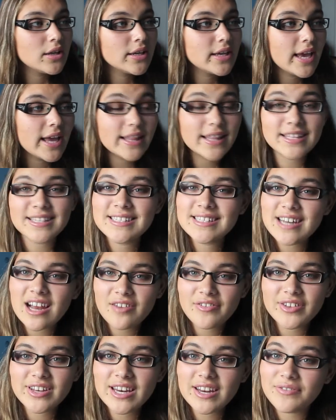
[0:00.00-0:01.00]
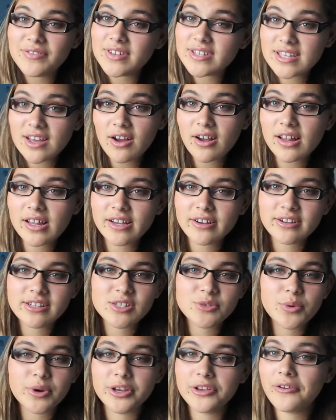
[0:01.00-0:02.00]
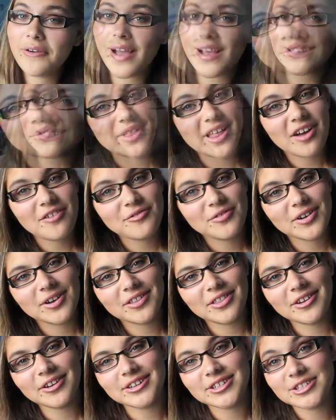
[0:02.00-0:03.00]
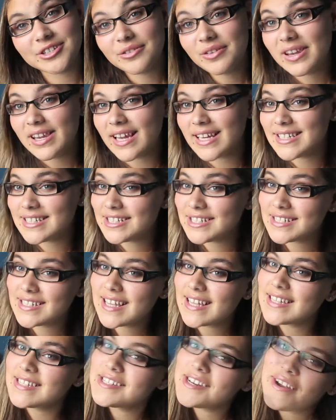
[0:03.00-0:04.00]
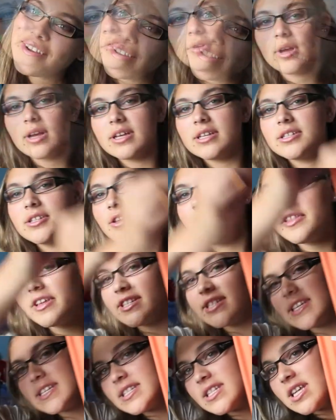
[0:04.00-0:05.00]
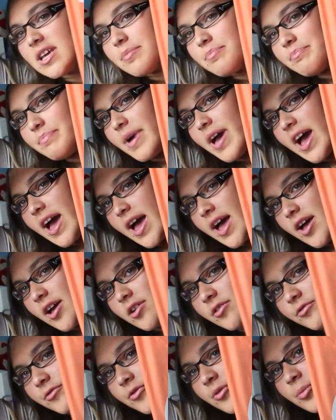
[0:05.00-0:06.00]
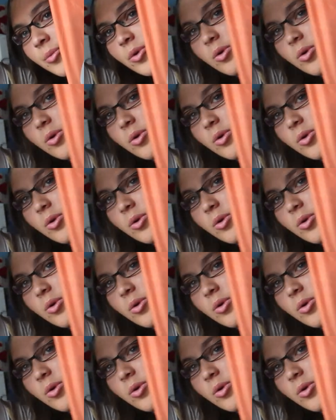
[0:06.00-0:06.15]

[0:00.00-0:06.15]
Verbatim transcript: get this stuff and if it's on clearance where you guys. So without further ado, let's just get started. So this is the bag from